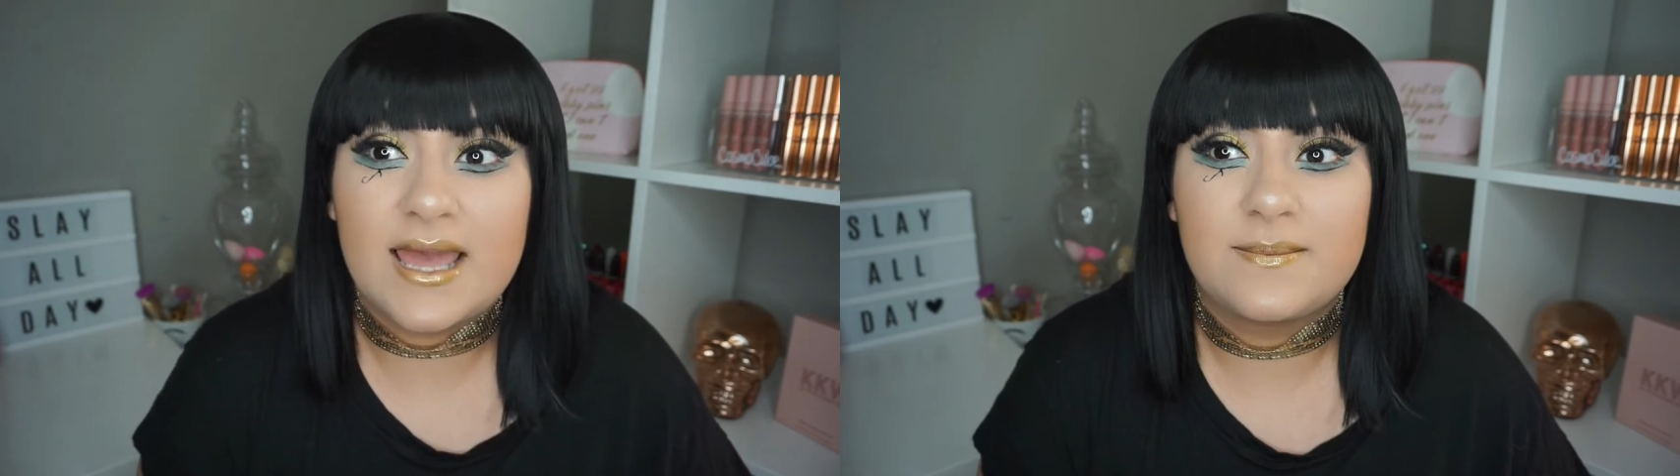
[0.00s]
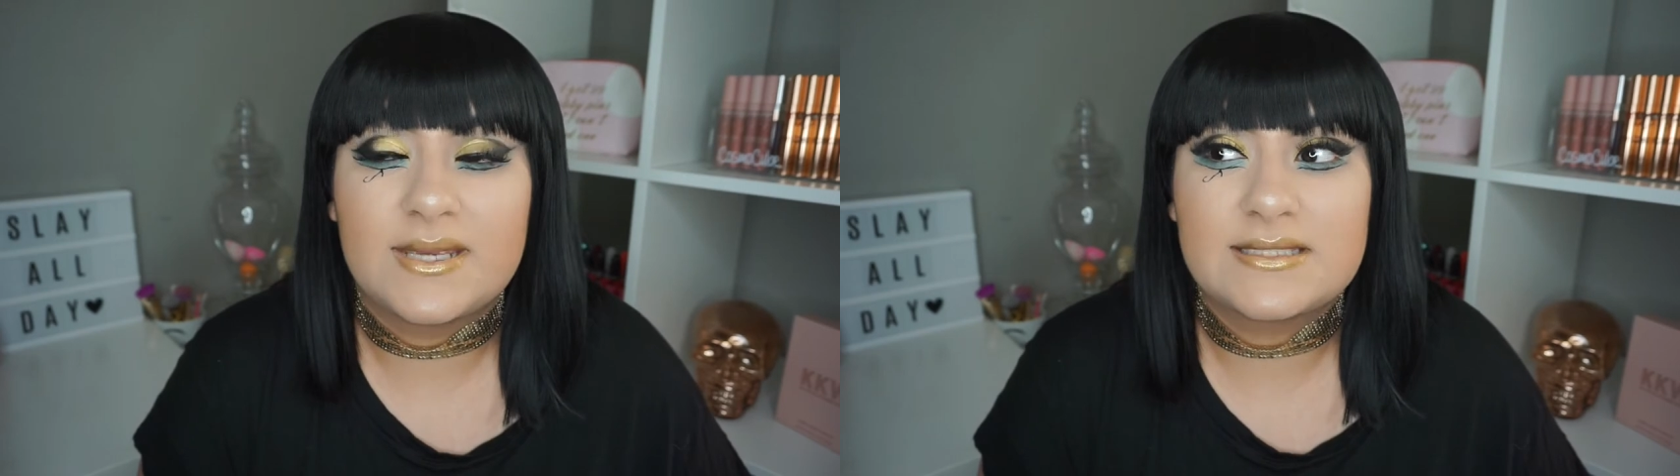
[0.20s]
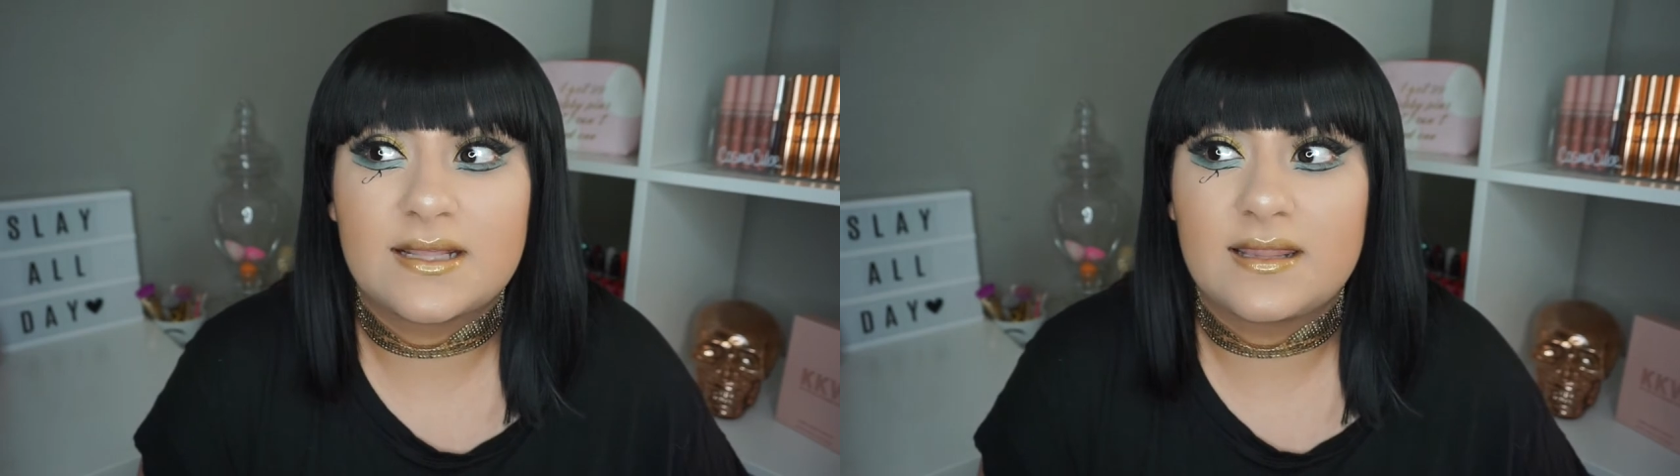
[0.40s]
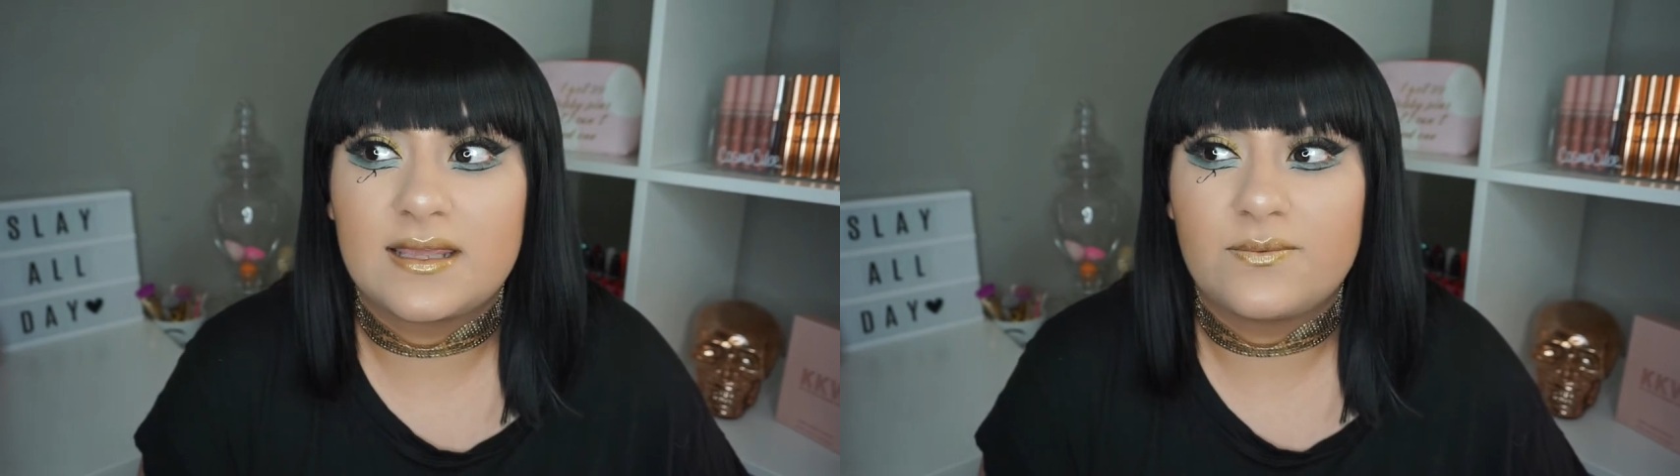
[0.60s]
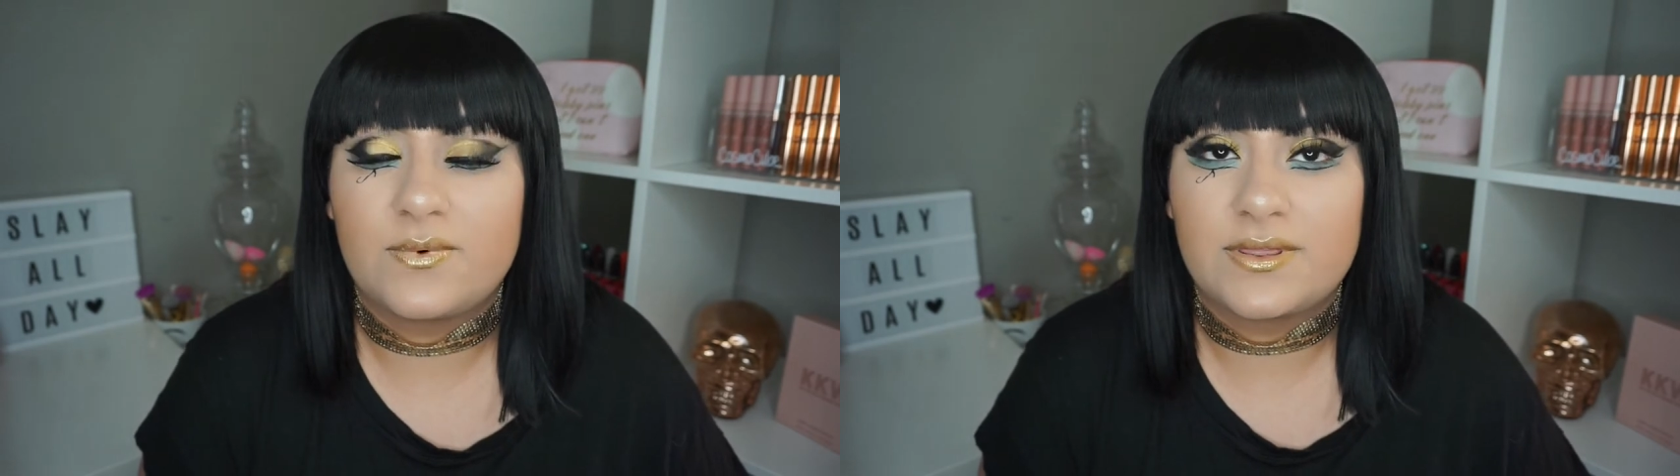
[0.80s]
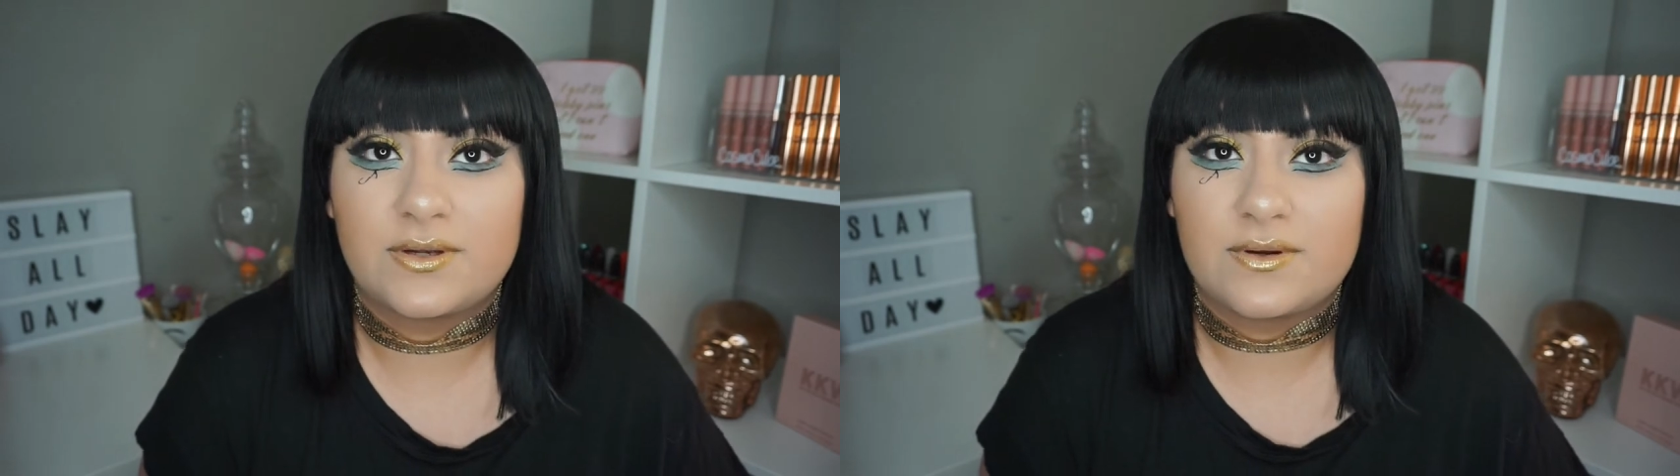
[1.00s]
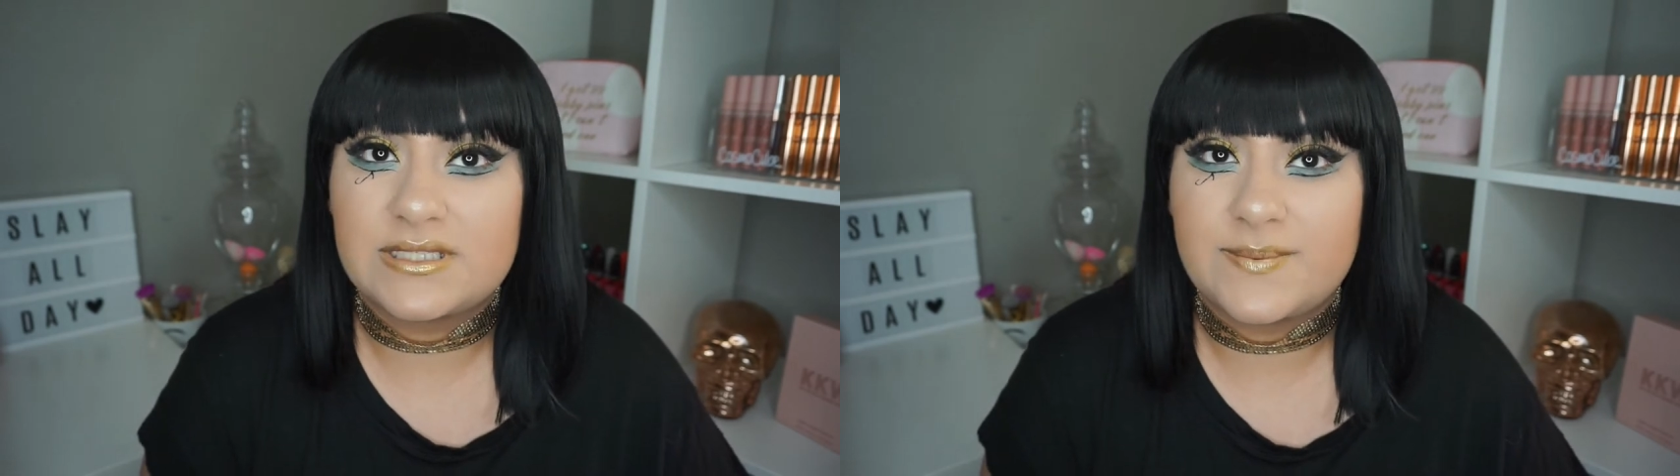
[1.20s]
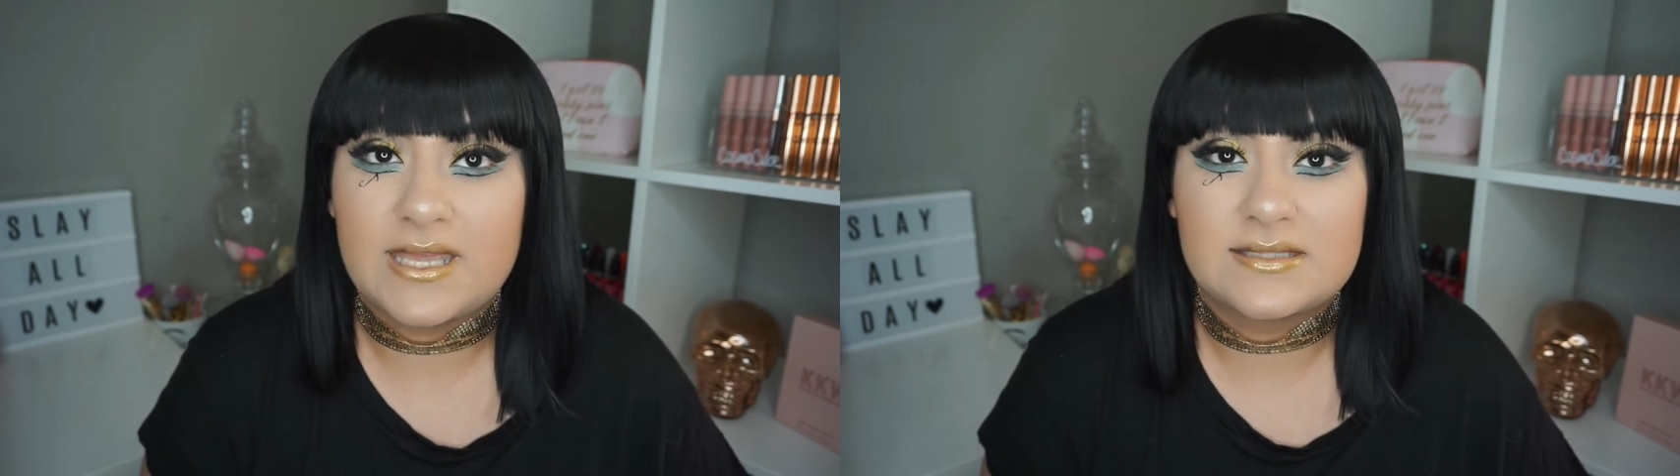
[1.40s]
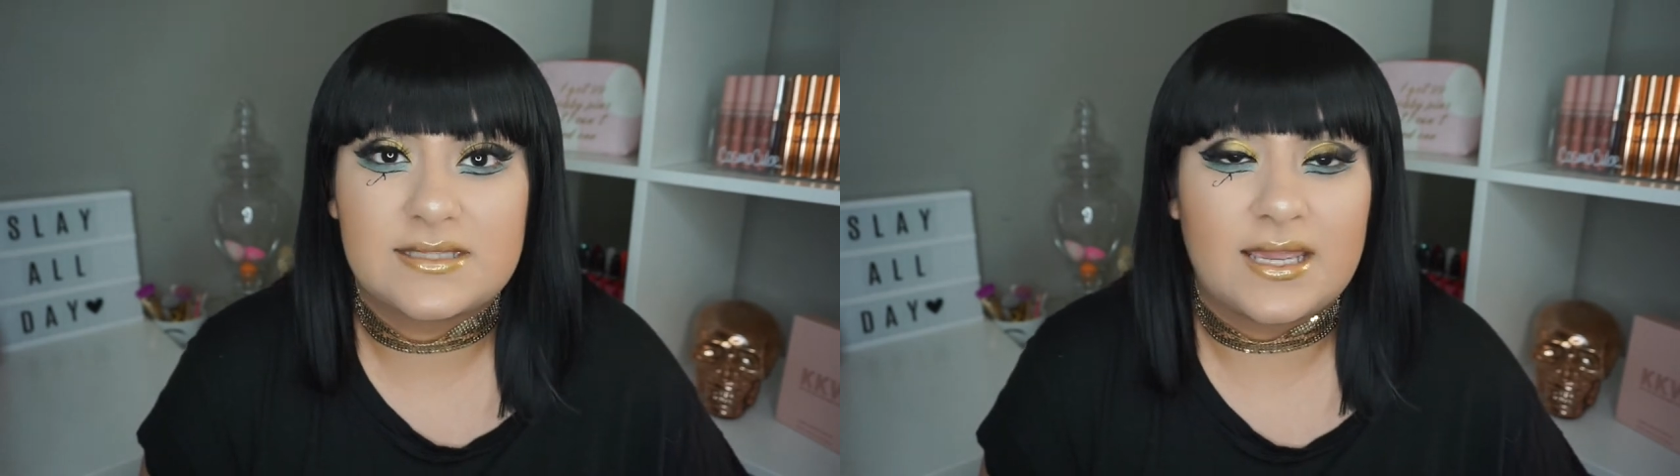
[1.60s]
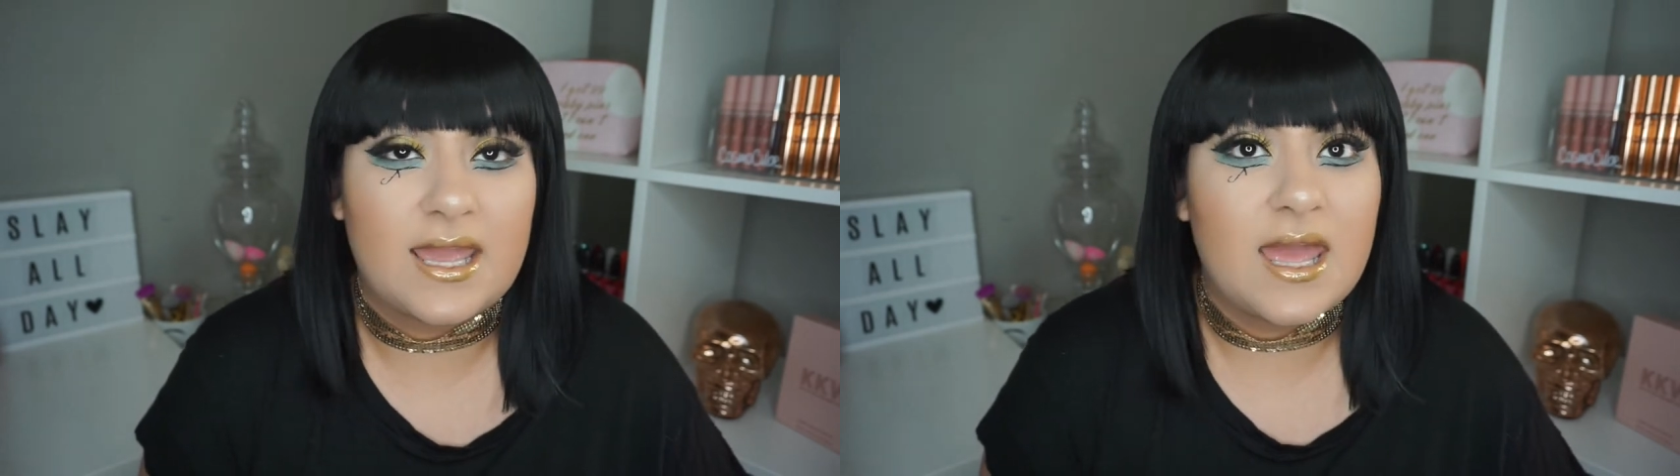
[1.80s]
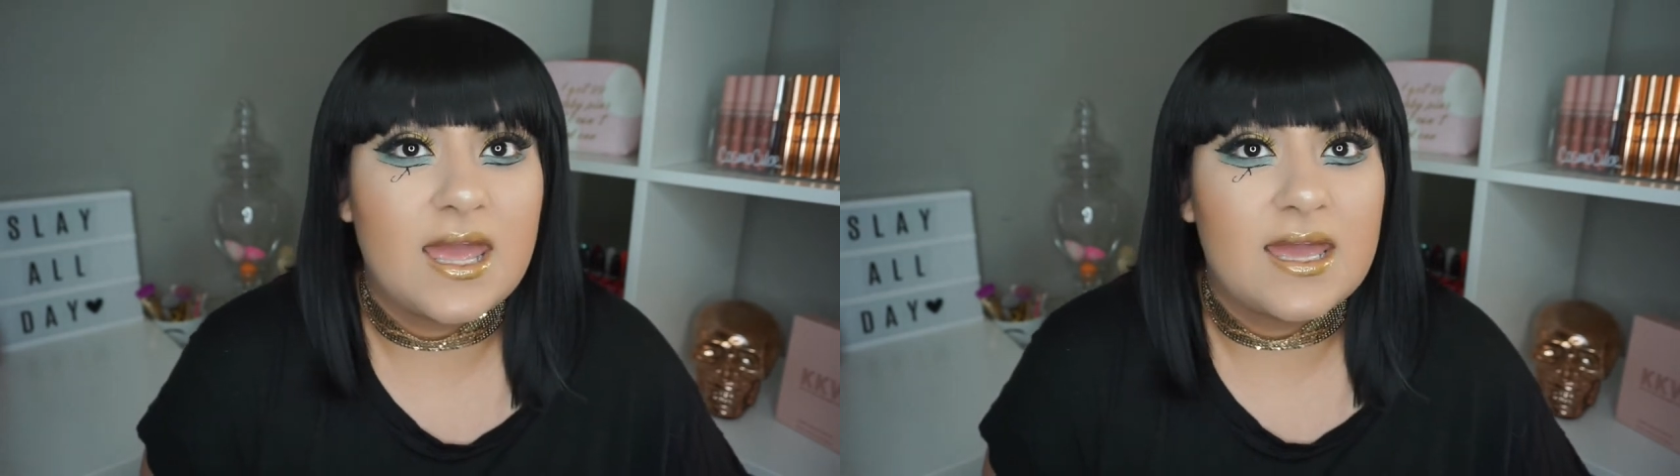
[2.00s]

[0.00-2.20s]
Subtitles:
and basically with the grease paints, like,